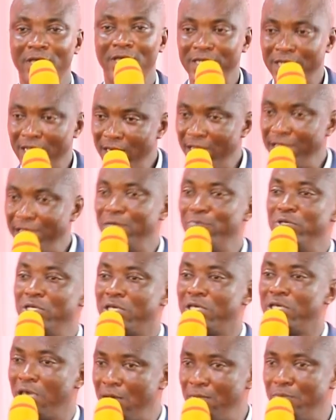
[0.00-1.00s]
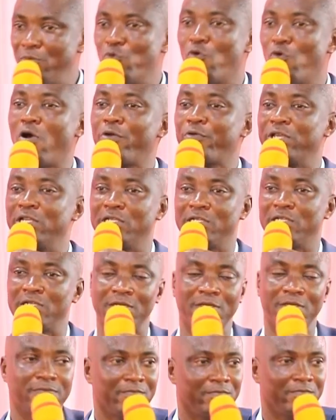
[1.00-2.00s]
And the lady became worried.
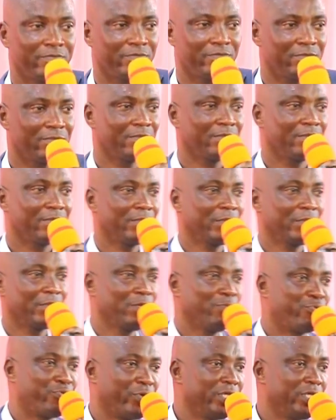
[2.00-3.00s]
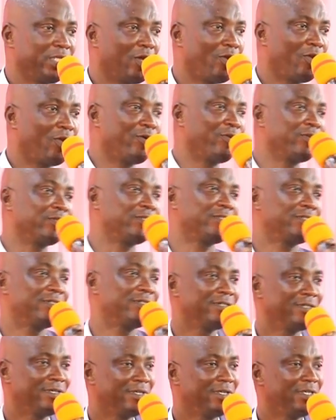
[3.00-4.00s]
Praise the Lord.
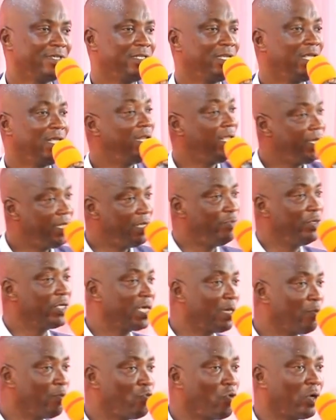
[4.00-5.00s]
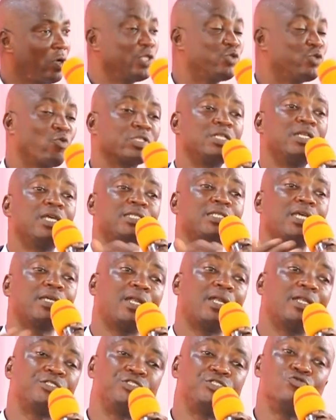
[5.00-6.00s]
The lady became worried. It was later
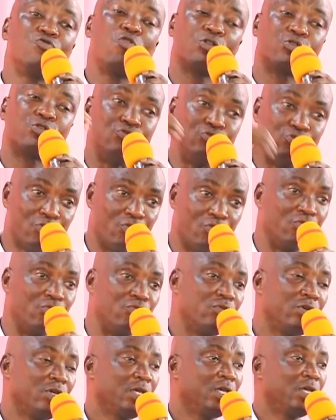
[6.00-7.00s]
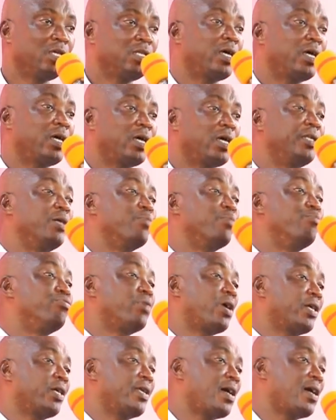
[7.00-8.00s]
that she got to know that the
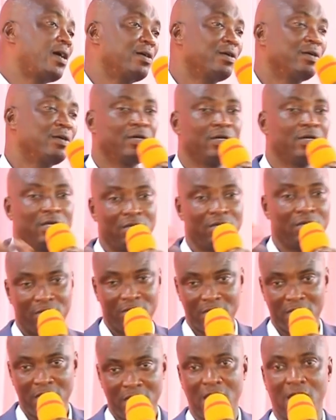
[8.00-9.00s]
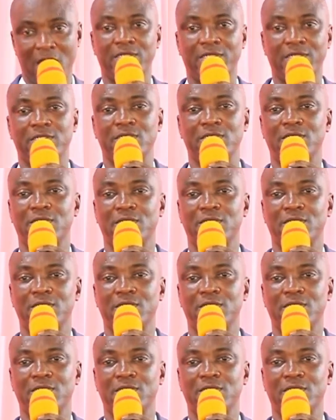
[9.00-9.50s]
brother had